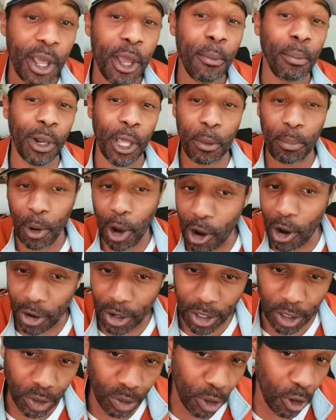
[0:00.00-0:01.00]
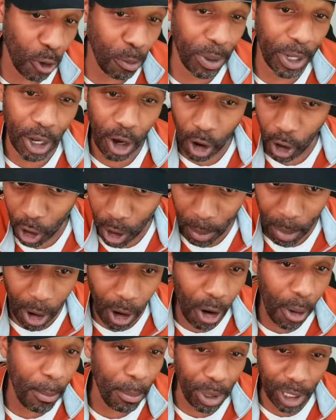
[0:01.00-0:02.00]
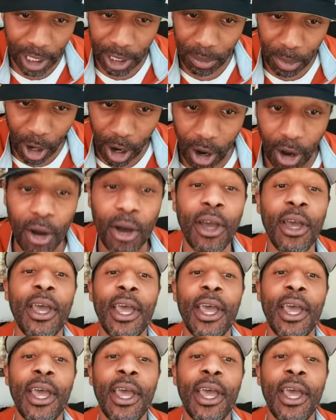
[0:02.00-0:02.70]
play ball control, play hard ball, bully ball.